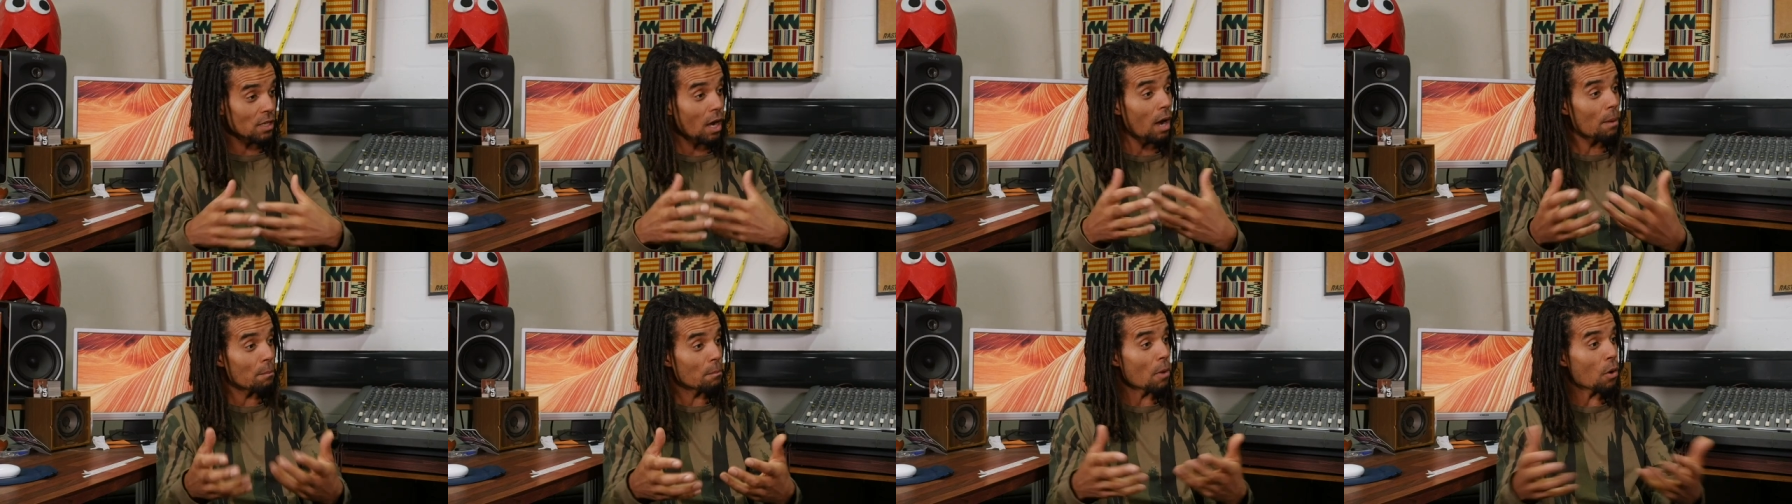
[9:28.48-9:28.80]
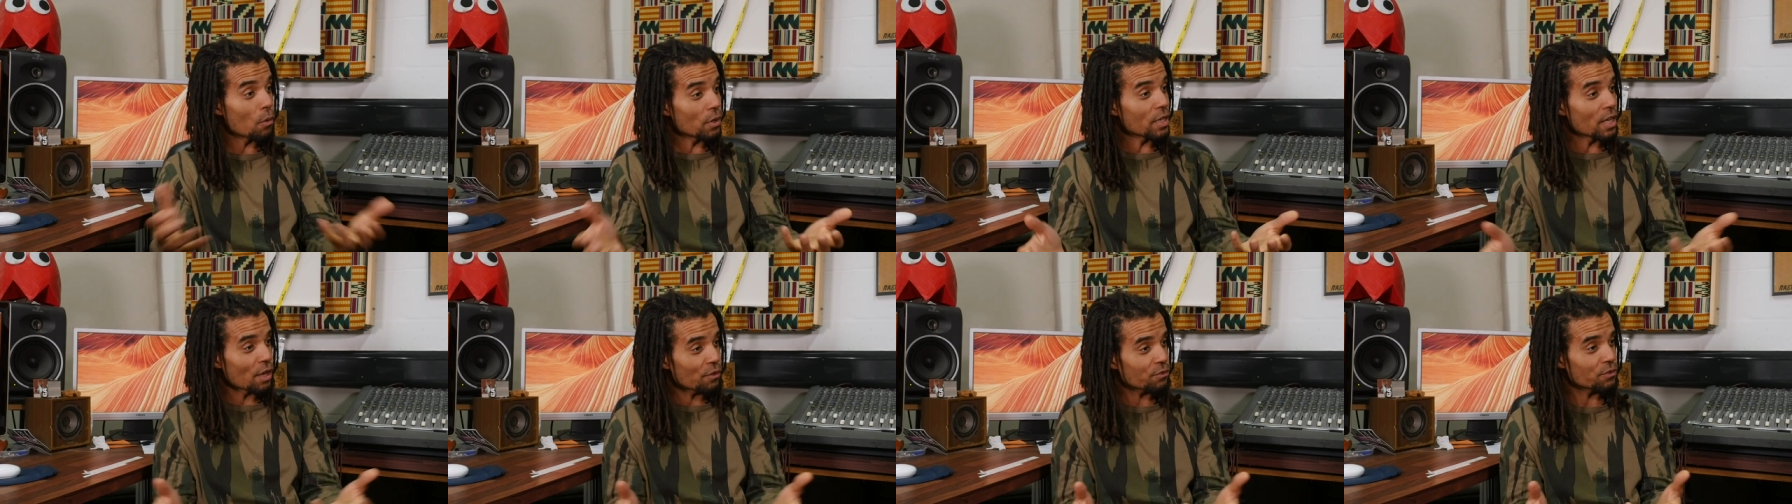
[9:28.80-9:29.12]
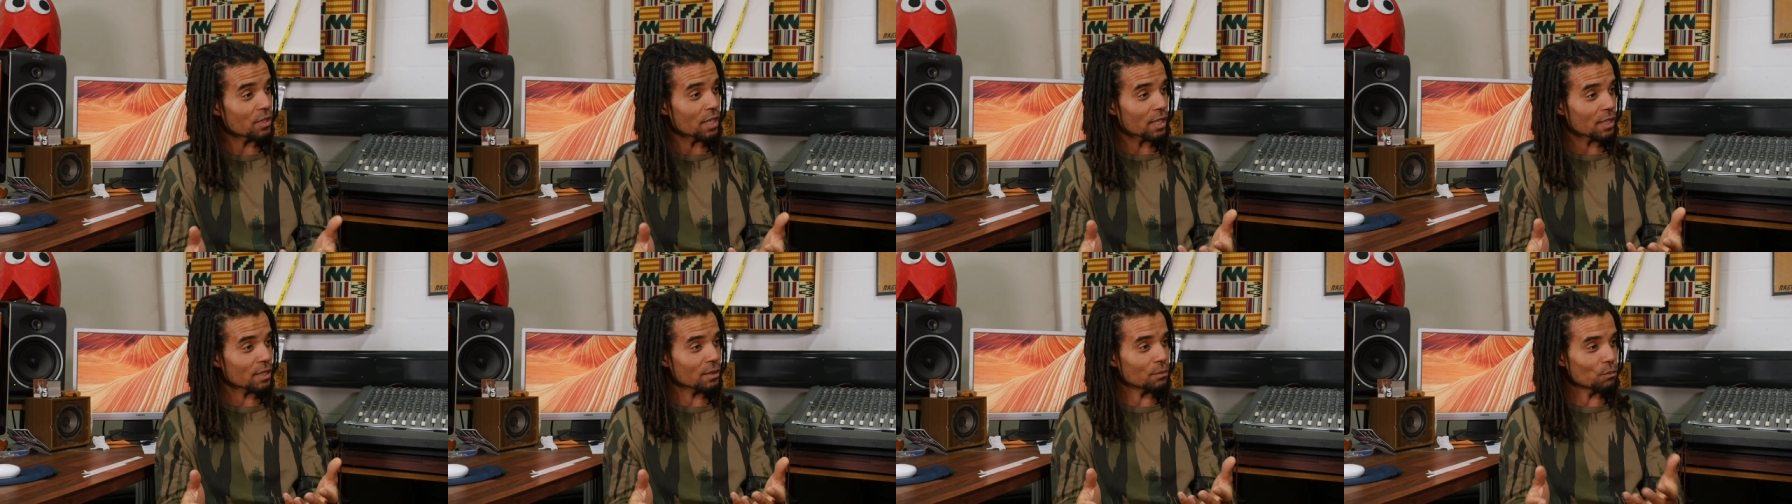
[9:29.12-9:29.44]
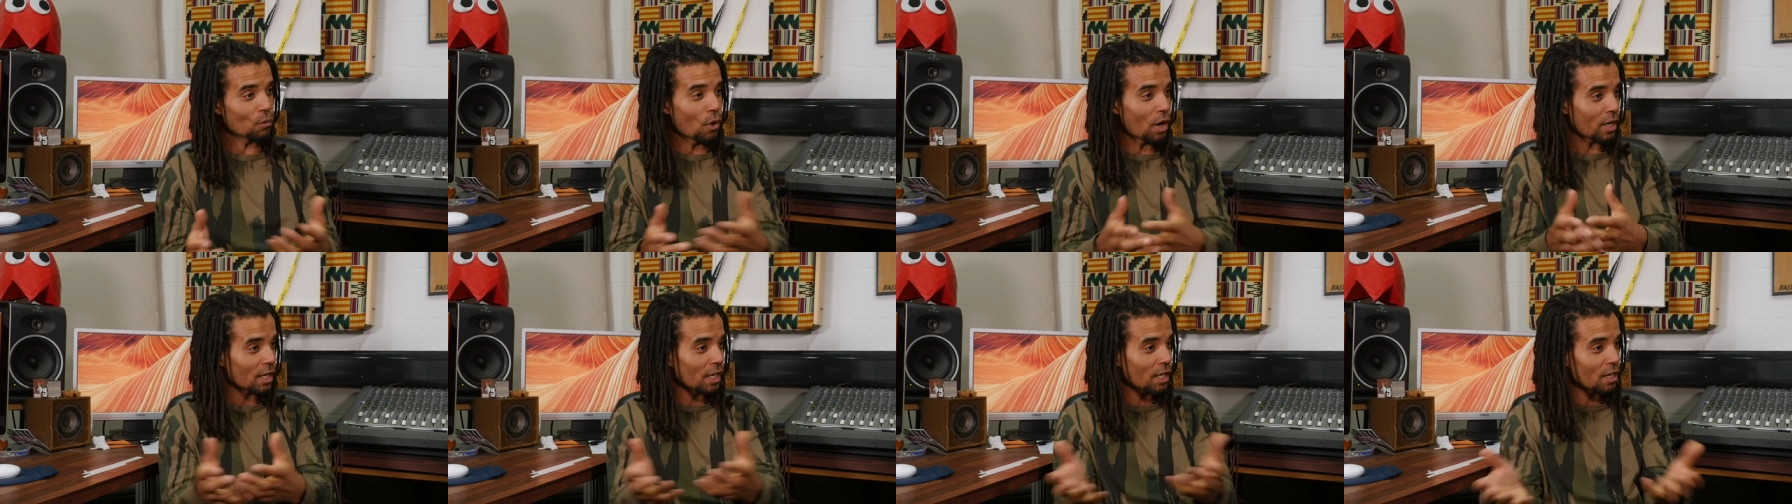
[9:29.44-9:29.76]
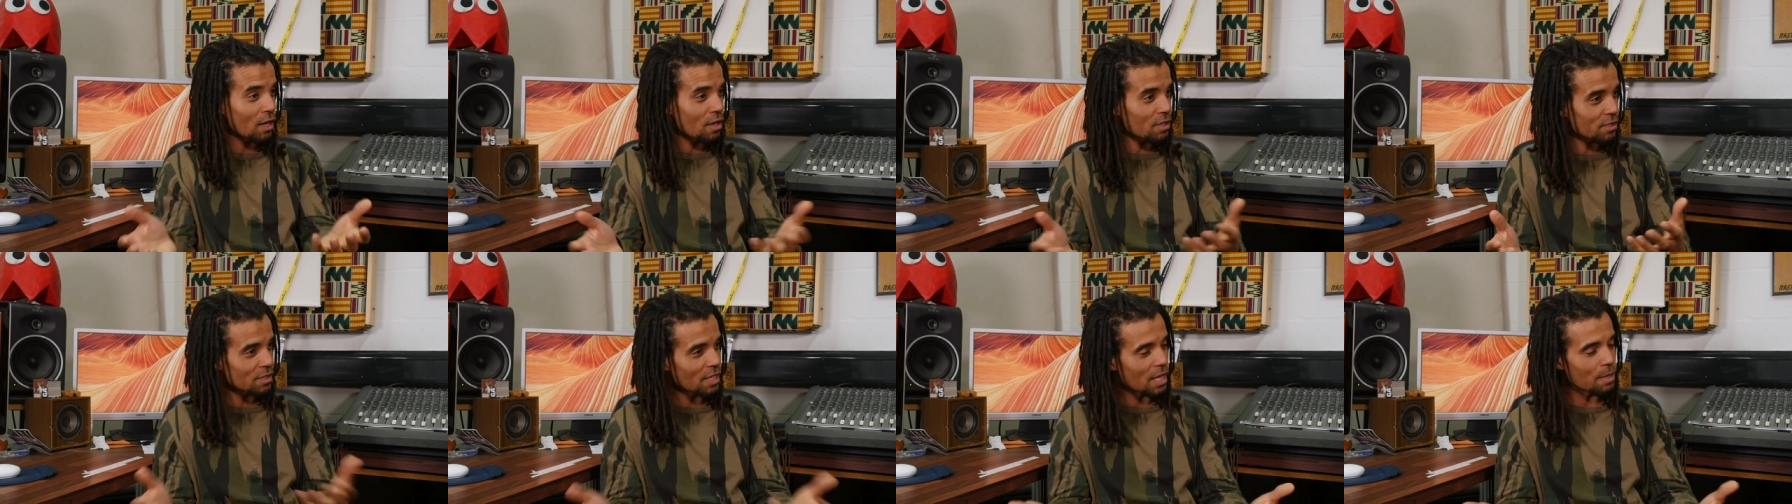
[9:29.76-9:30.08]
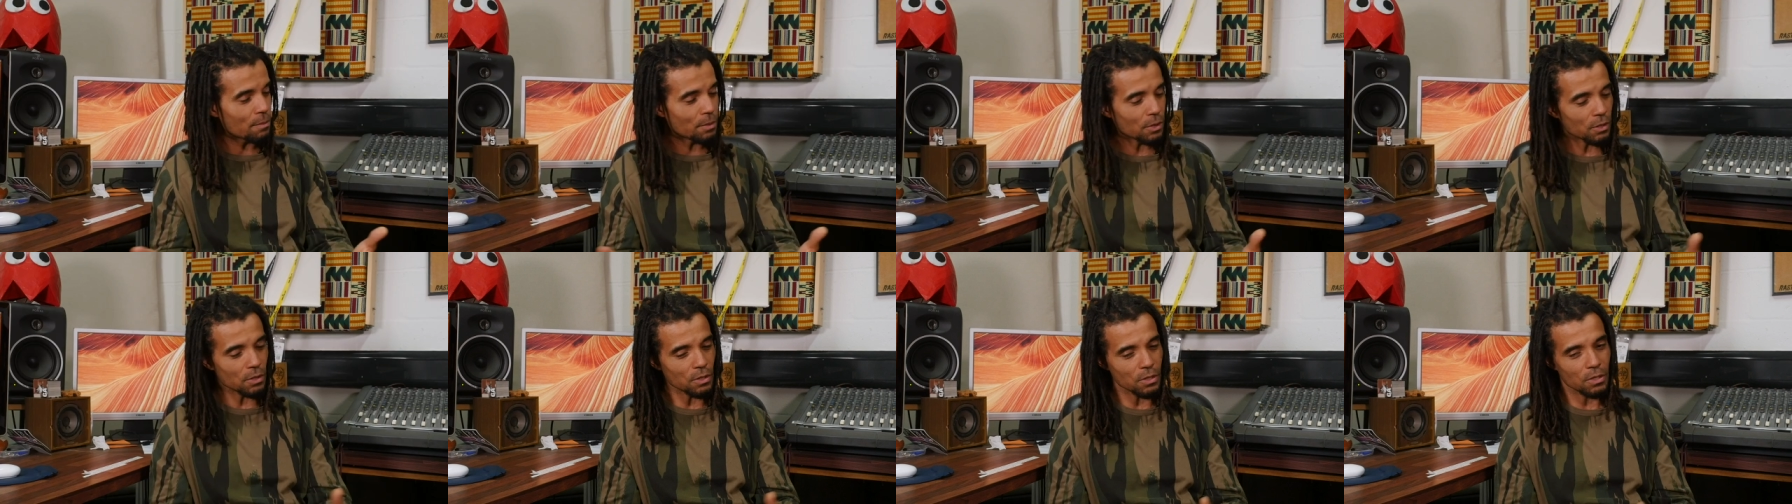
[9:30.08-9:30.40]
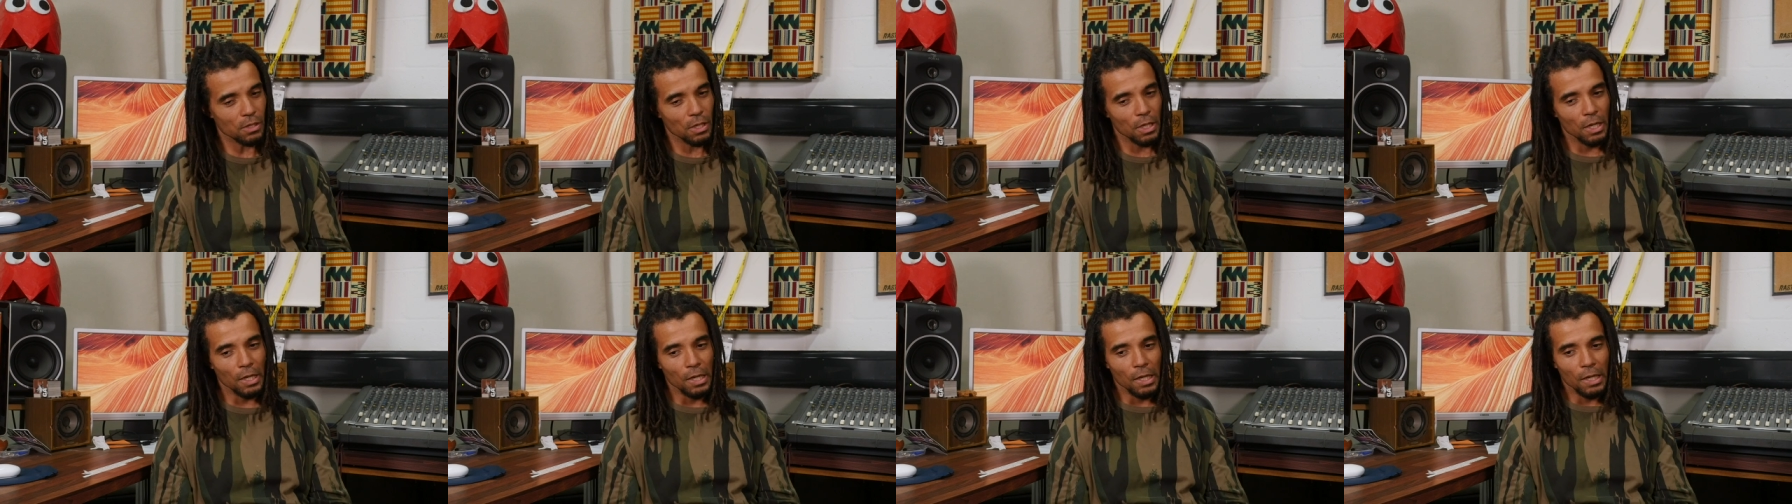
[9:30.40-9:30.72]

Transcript: are multi-ethnic working class neighborhoods.